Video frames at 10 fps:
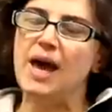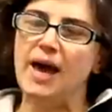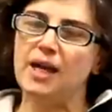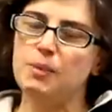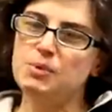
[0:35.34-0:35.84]

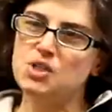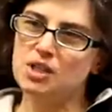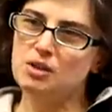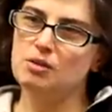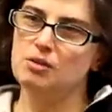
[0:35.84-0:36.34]
And I'm
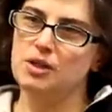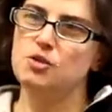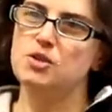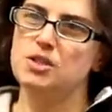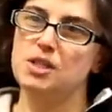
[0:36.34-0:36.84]
particularly
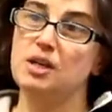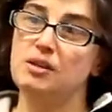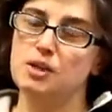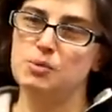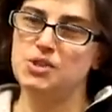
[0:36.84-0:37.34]
interested, and I
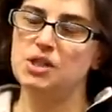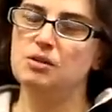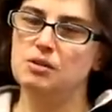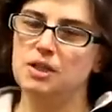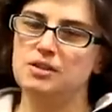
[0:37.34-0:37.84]
think it
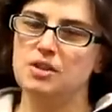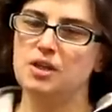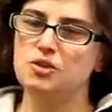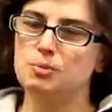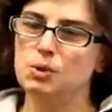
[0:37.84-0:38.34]
particularly is
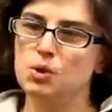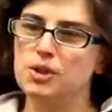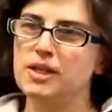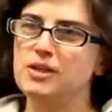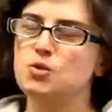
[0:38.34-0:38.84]

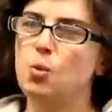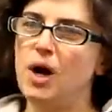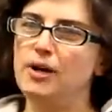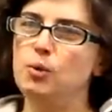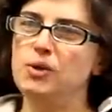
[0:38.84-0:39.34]
unexplored, is
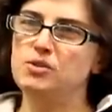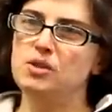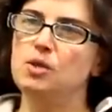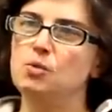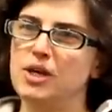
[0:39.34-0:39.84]
why do we
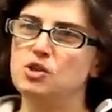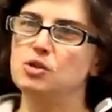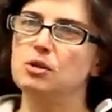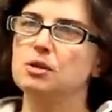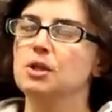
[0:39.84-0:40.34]
see
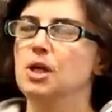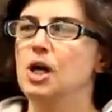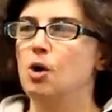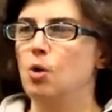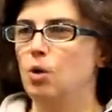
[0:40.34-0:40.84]
racial
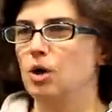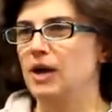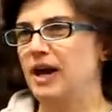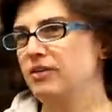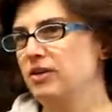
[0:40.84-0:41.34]

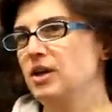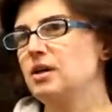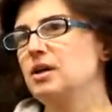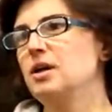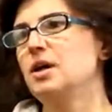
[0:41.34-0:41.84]
or
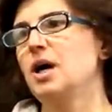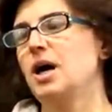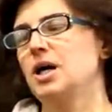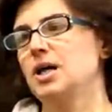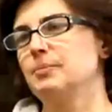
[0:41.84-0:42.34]
ethnic
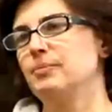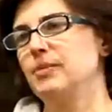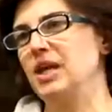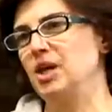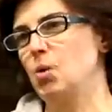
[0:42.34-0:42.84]

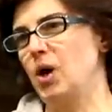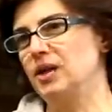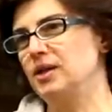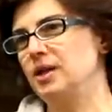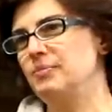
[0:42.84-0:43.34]

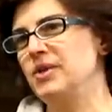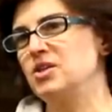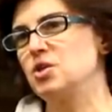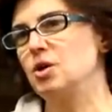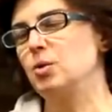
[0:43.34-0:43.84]
inequality?
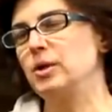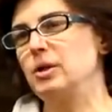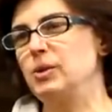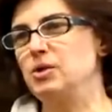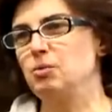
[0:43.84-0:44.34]
So
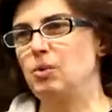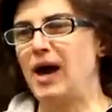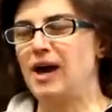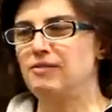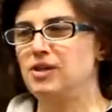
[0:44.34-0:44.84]
we
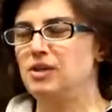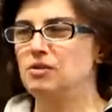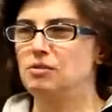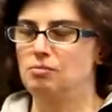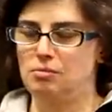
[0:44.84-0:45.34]
have
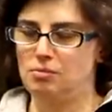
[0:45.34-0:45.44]
these